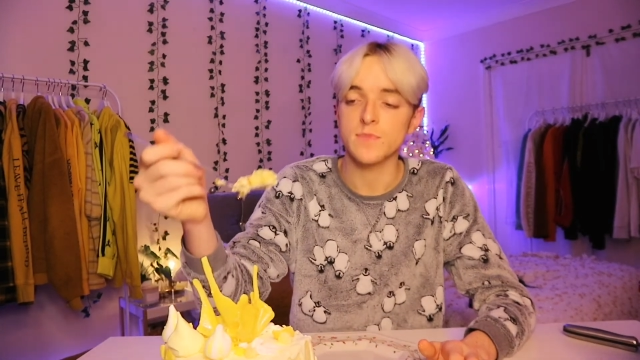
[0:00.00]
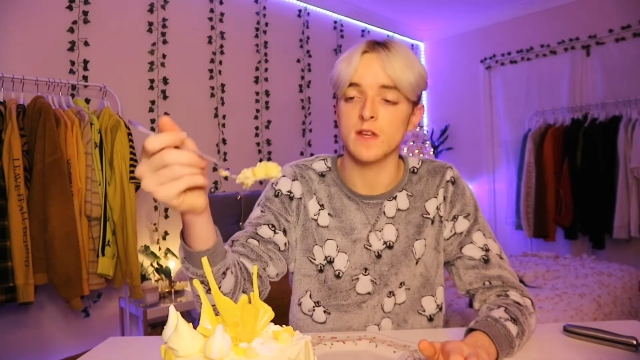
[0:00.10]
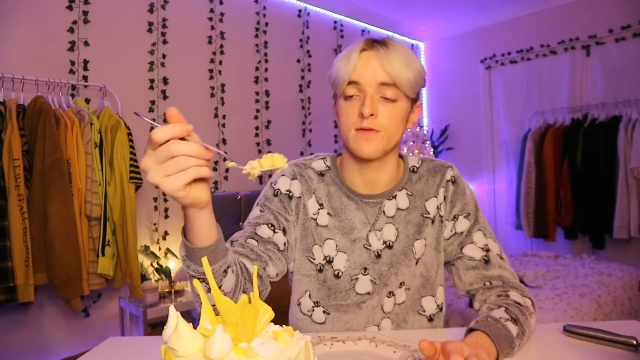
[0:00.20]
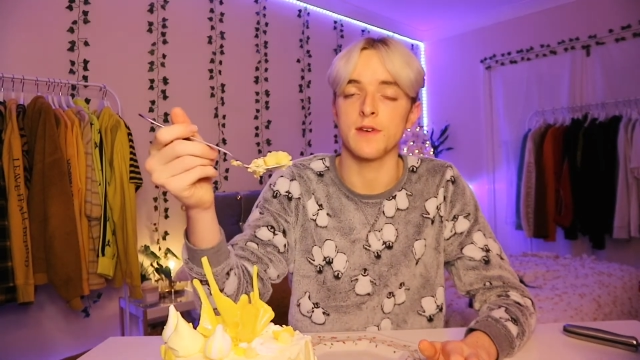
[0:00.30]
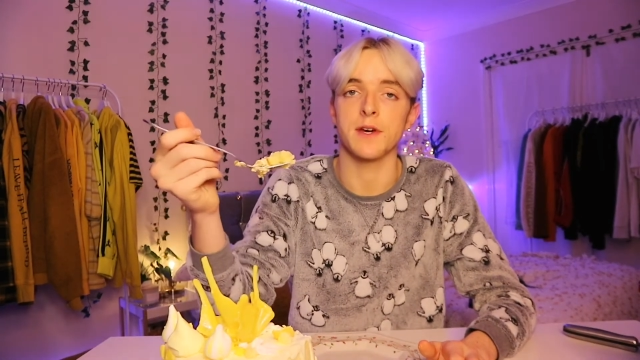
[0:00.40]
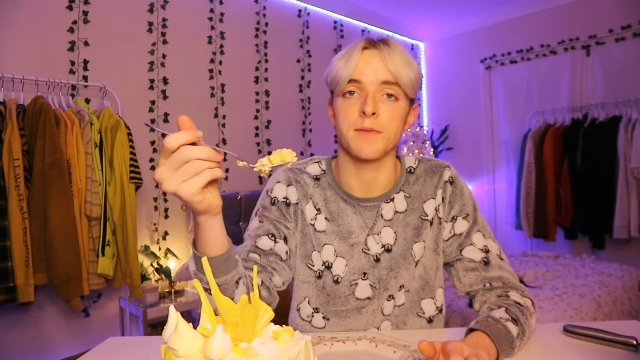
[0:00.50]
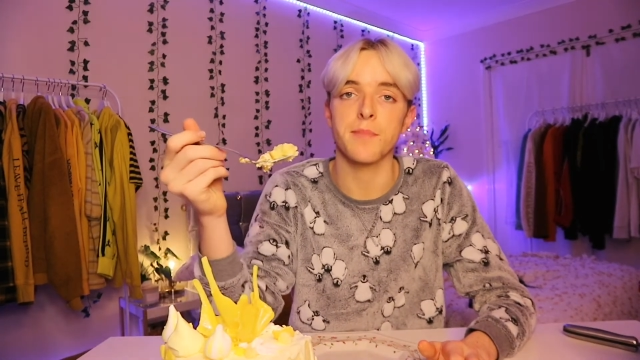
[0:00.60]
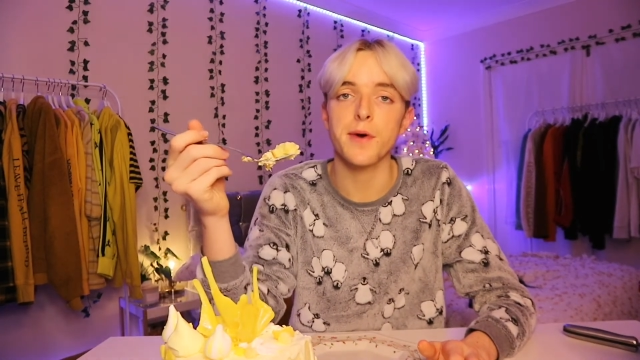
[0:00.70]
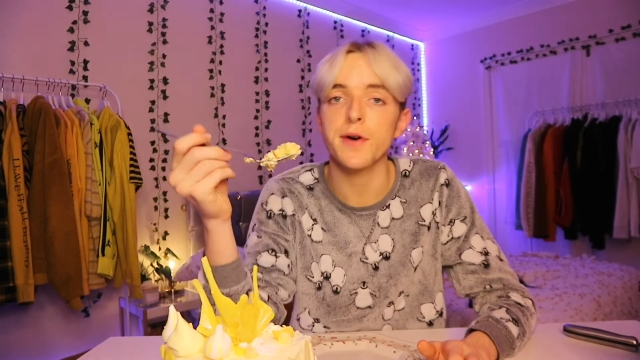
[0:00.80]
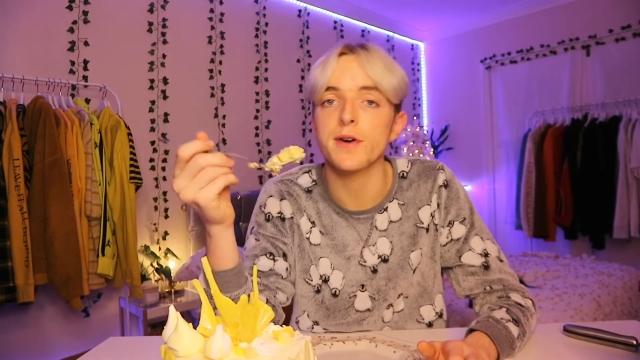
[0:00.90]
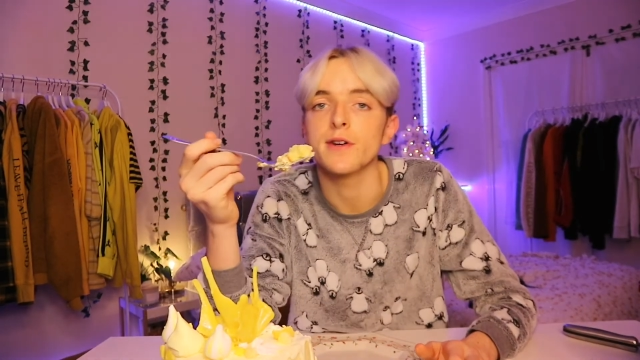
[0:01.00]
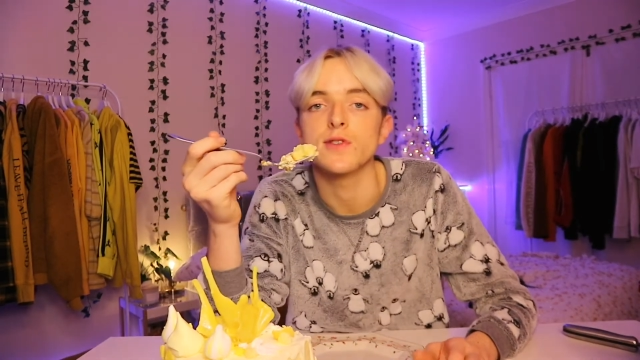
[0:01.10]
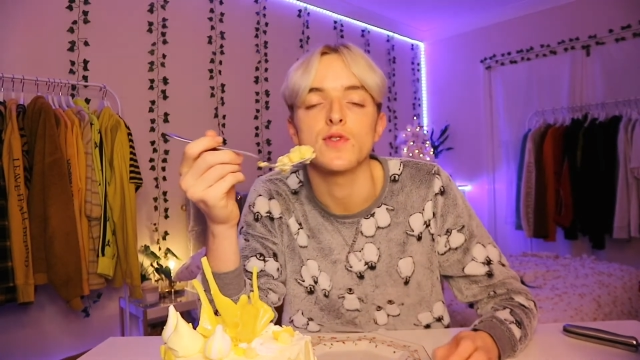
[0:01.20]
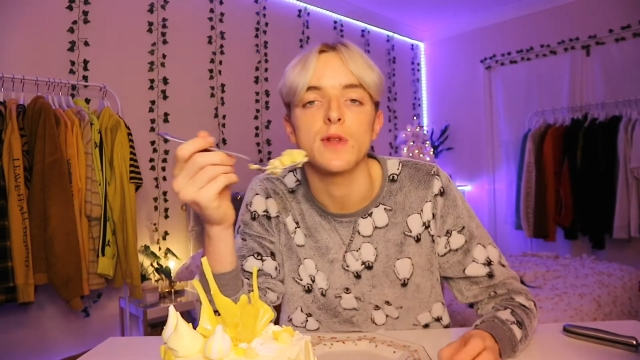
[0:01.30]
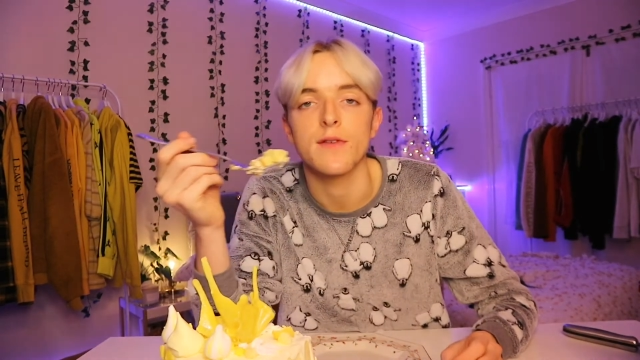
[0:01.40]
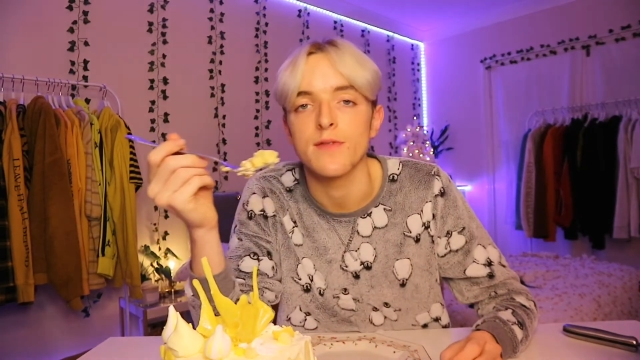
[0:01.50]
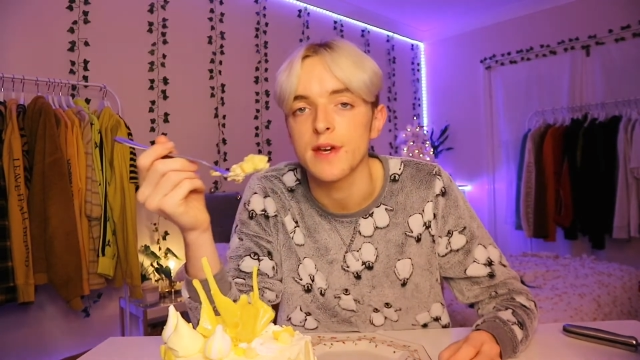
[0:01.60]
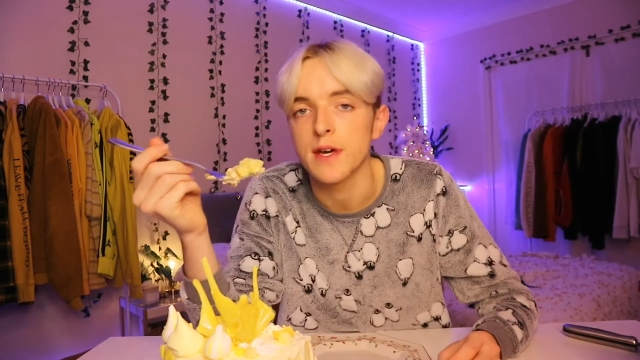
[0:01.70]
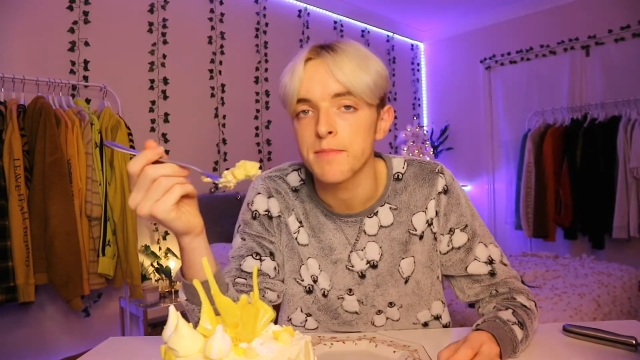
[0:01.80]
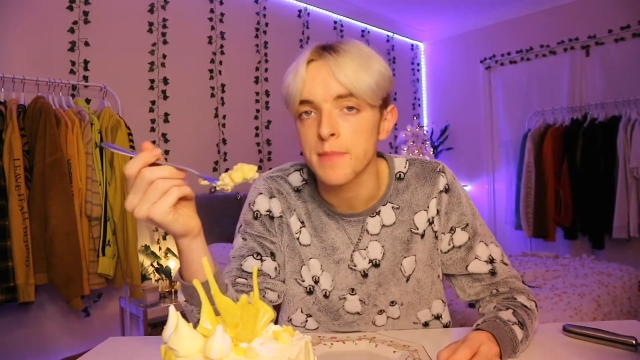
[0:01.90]
vegan burgers or like
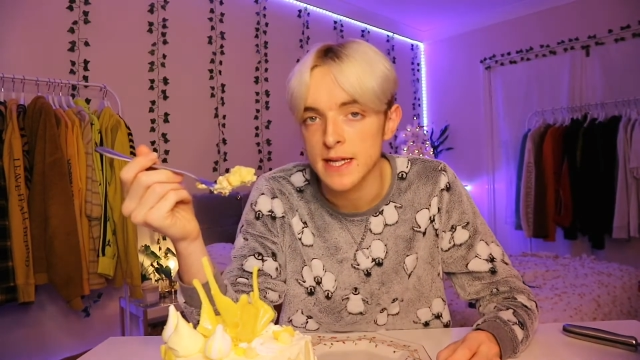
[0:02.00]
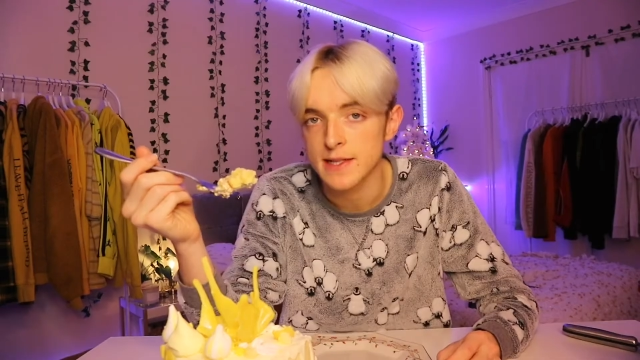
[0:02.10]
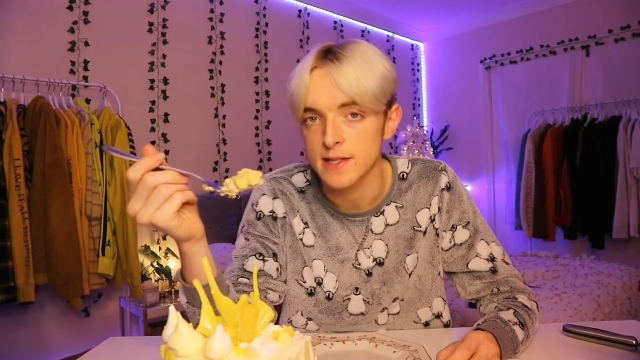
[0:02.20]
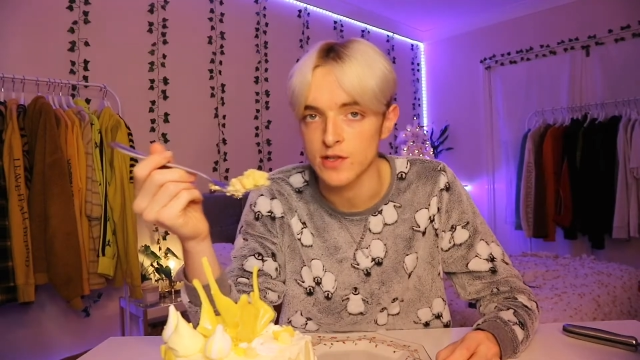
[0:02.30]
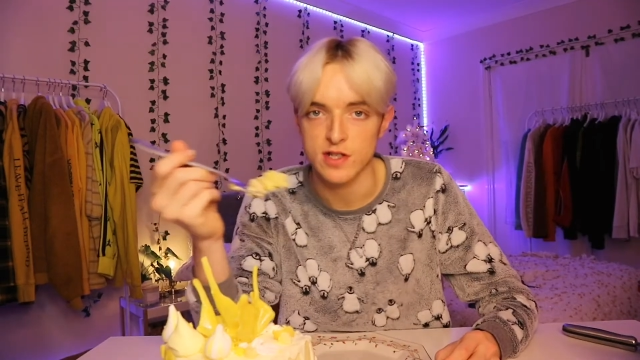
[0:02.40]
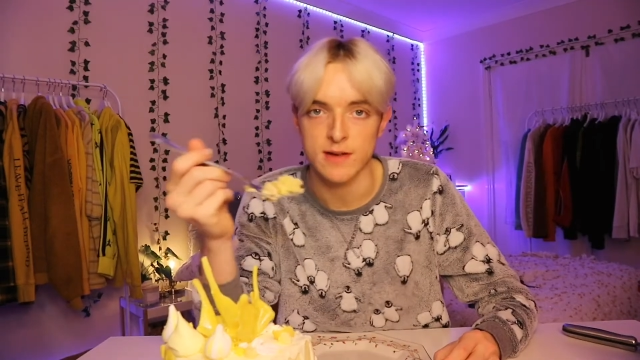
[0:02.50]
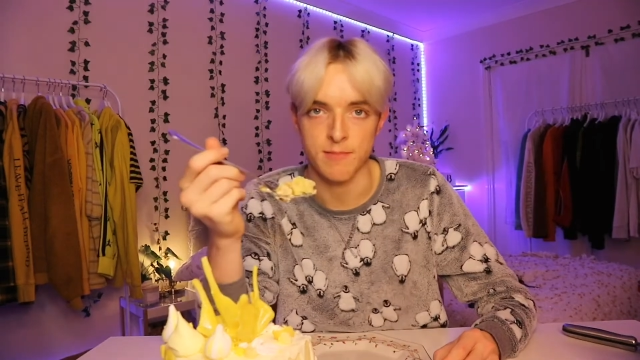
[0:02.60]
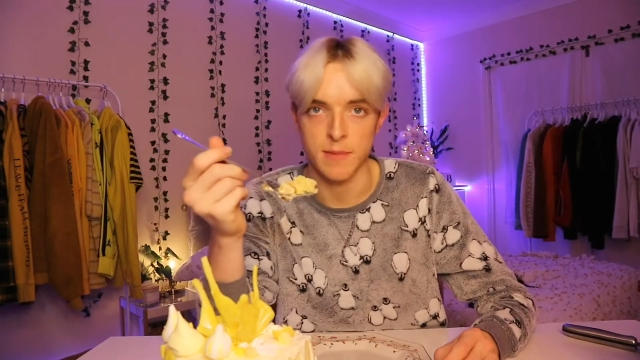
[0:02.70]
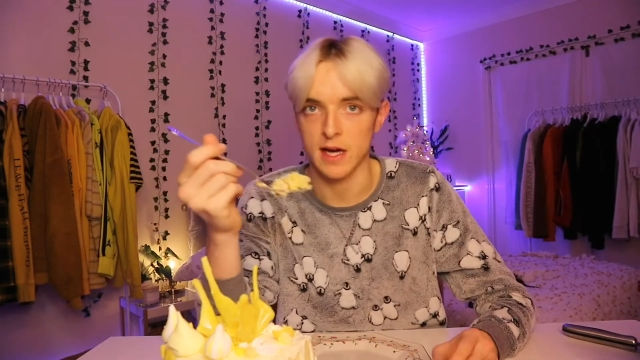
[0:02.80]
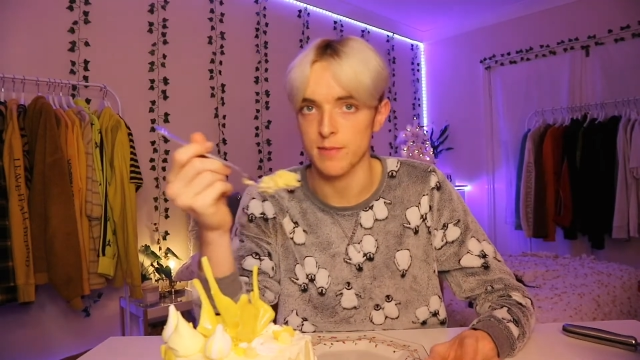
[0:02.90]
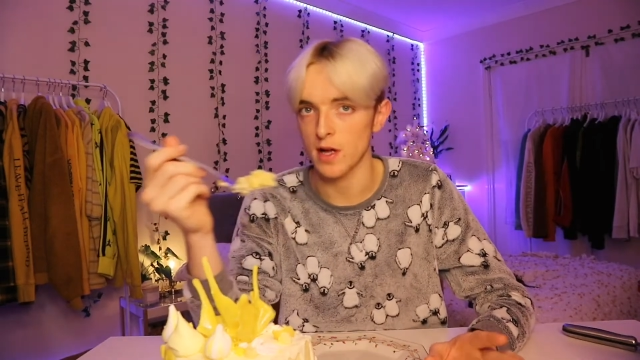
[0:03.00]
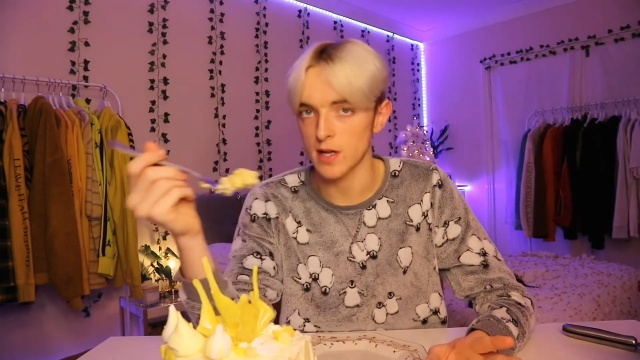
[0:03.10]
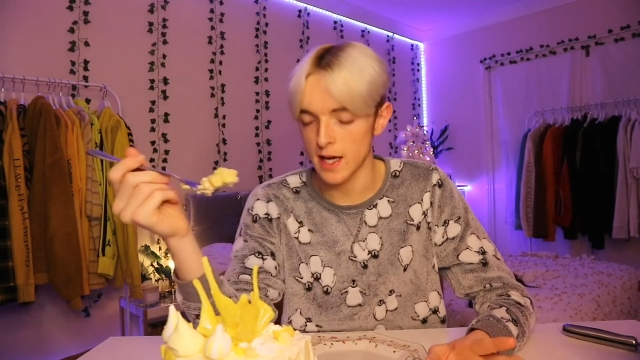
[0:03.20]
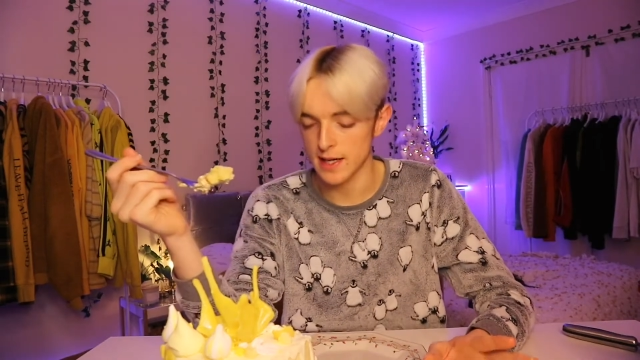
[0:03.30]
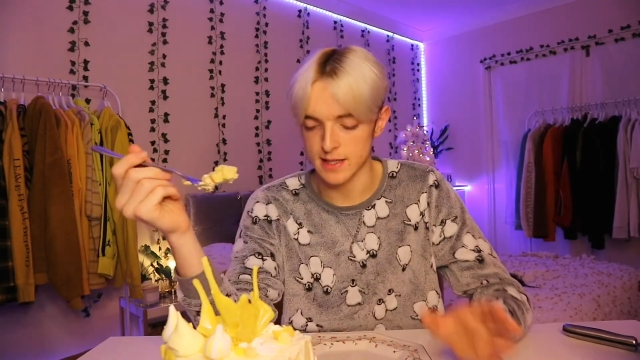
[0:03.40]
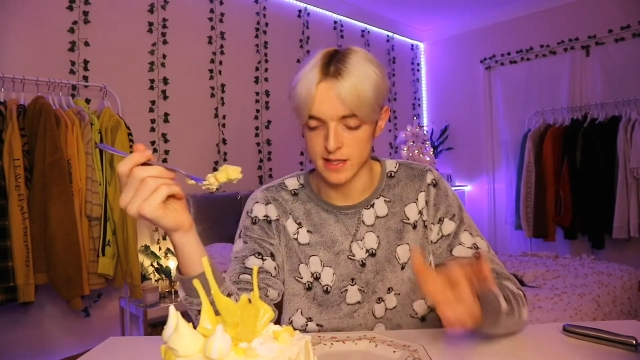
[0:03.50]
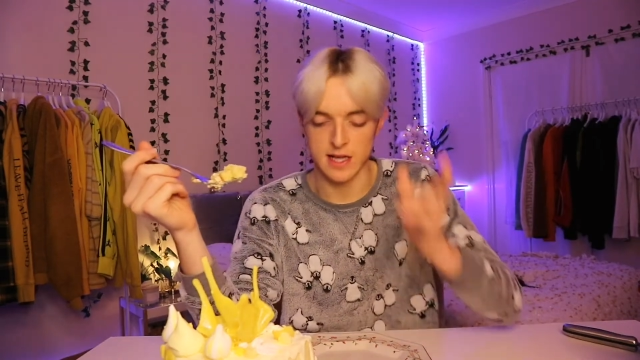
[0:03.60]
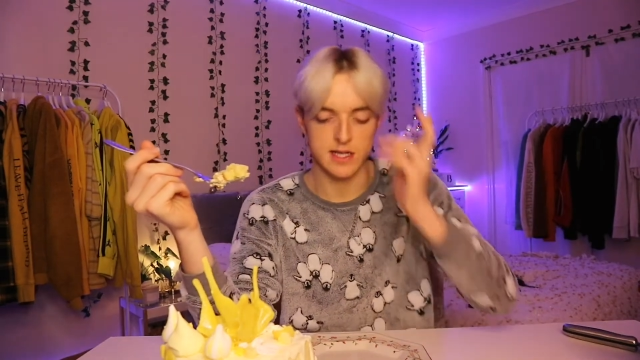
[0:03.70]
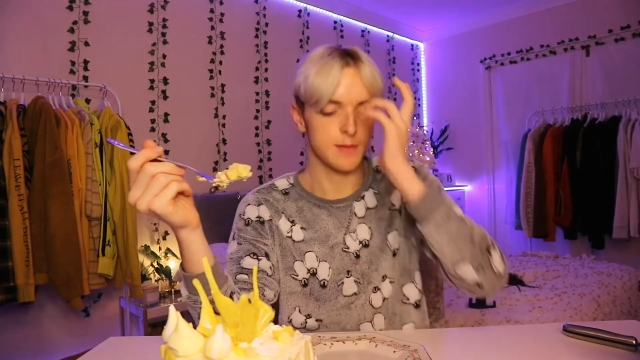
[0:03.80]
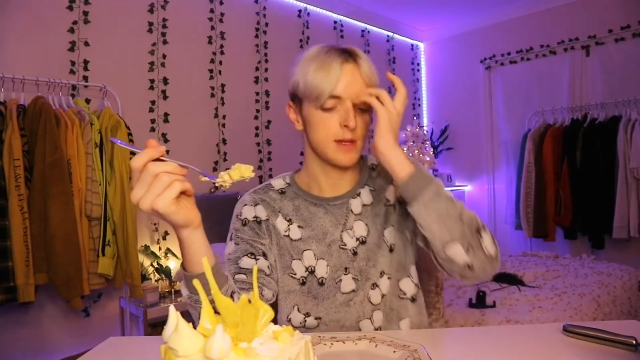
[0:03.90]
vegan mince and just like make a bolognese, like that
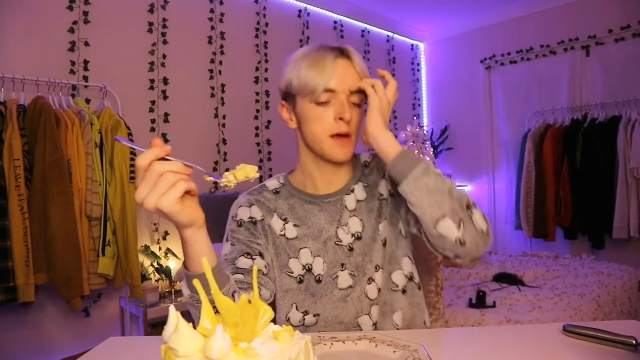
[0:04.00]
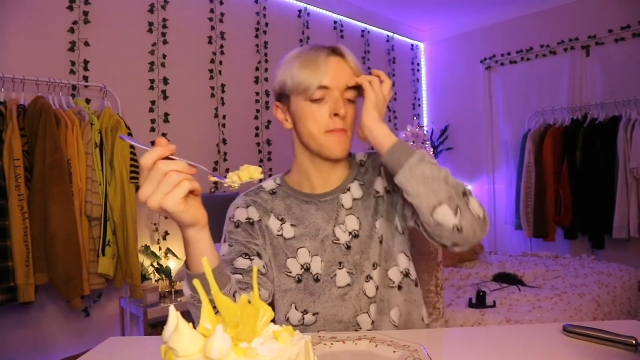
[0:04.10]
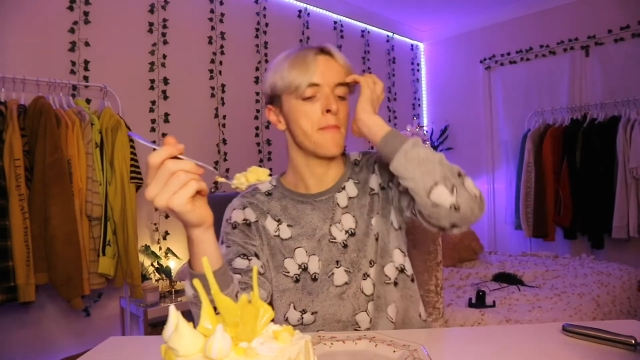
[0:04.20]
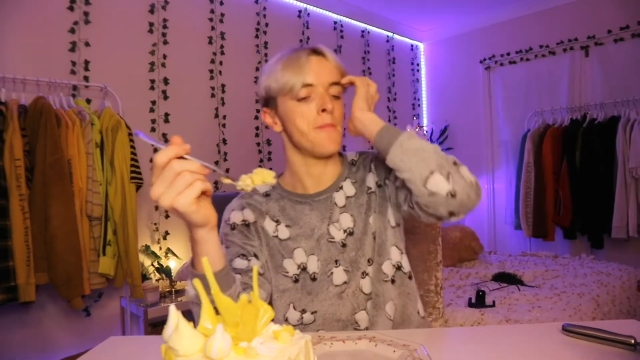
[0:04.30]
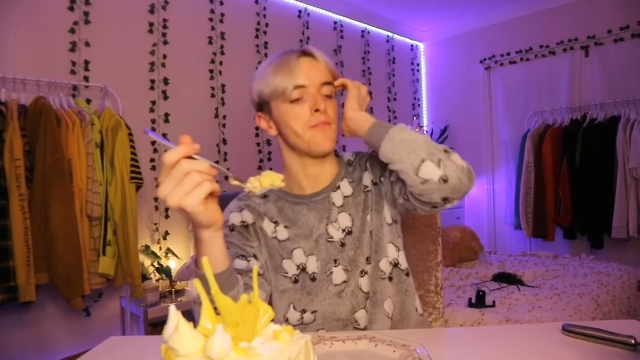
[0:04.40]
type of thing.